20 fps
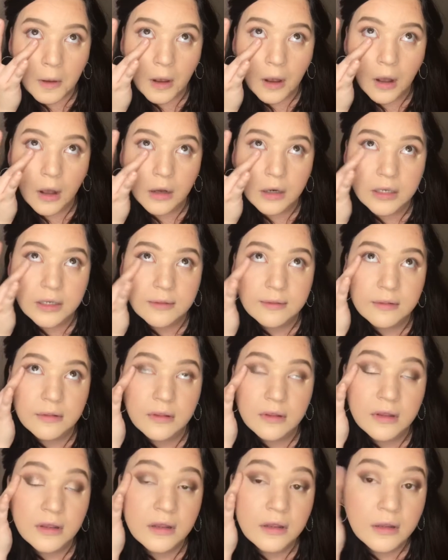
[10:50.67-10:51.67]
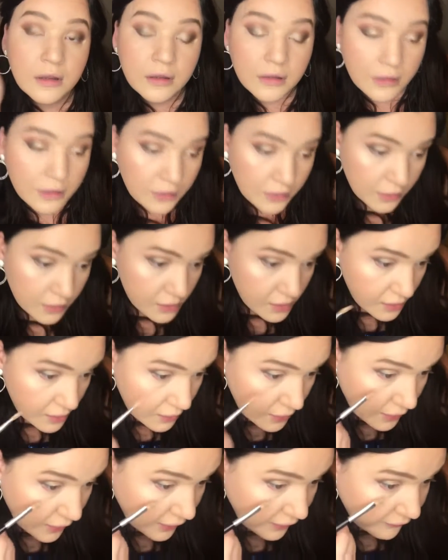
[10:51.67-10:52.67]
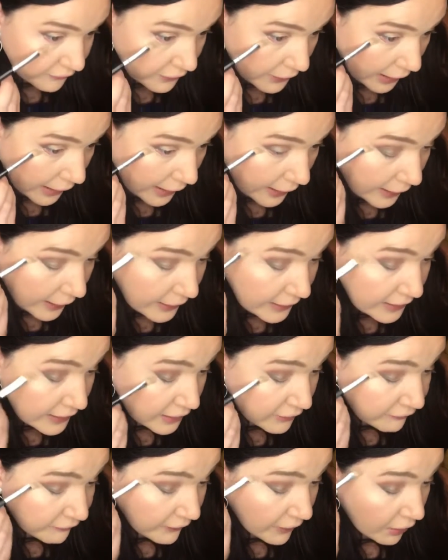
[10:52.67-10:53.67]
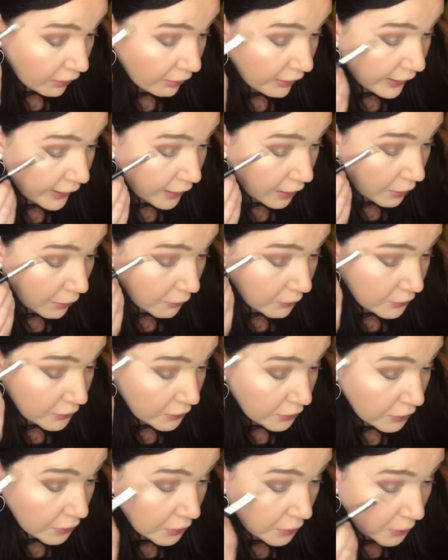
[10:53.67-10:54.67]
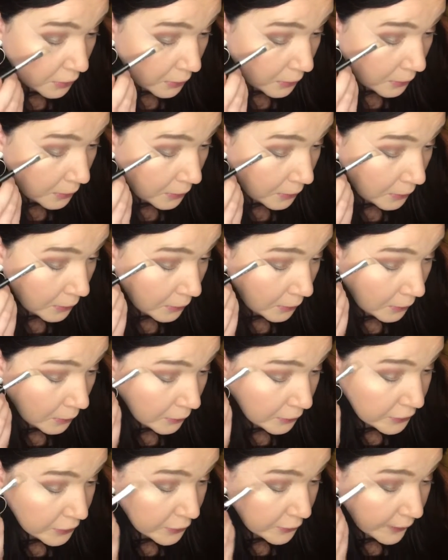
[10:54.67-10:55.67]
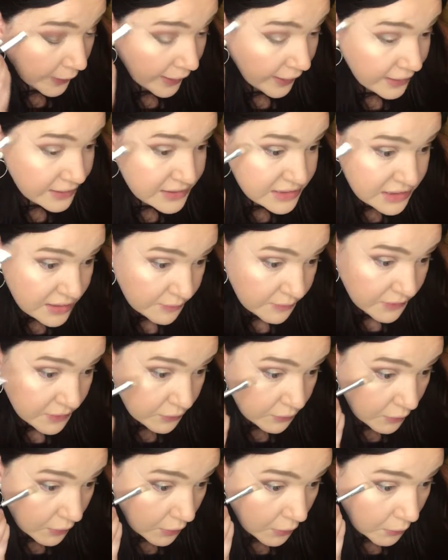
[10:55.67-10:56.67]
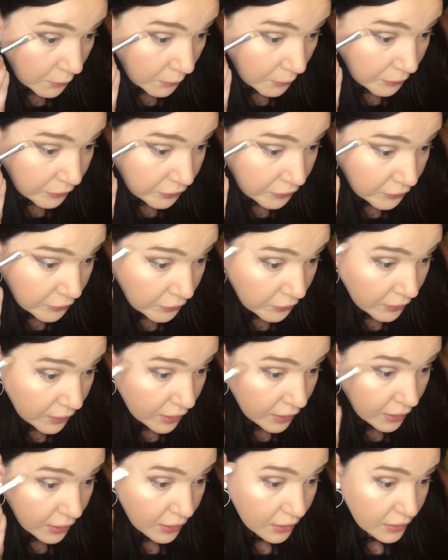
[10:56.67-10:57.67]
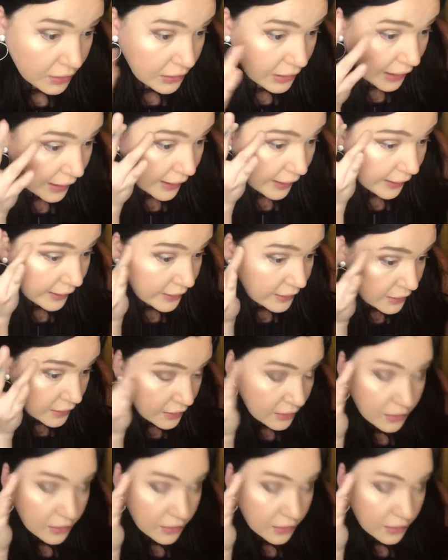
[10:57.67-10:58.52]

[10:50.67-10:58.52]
Honestly, if you had any fallout or you had something wrong with your line,